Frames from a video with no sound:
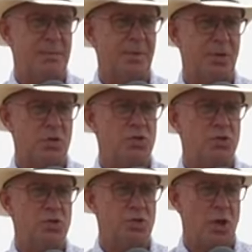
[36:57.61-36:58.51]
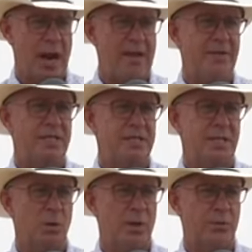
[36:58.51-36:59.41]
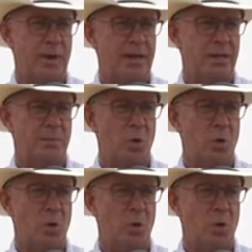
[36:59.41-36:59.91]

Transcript: that producers are having to deal with right at the